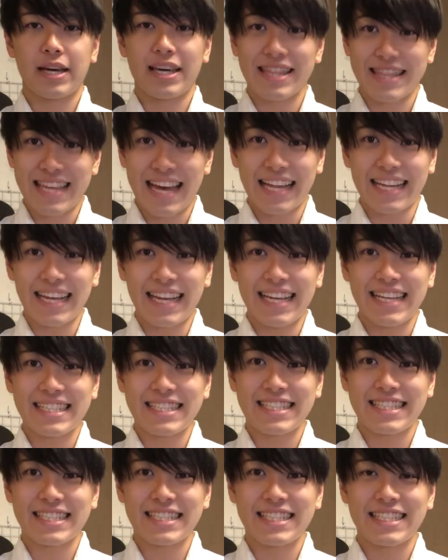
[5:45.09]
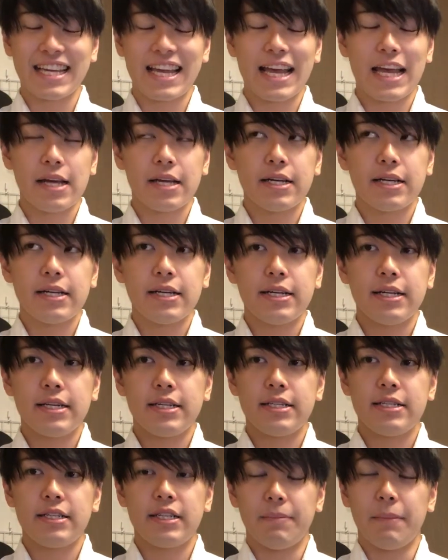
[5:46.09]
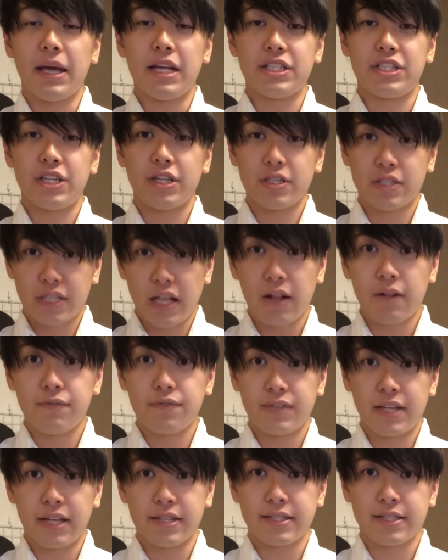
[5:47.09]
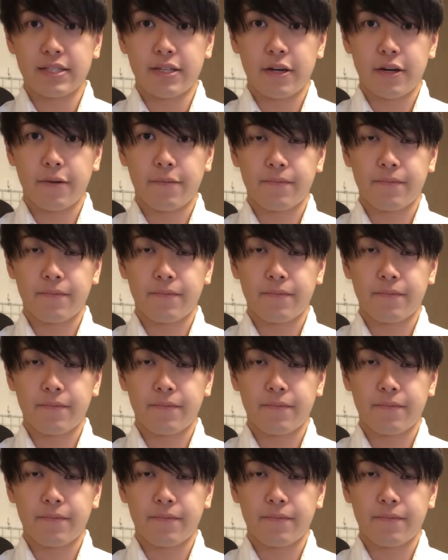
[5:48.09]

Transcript: That is dementia self-test.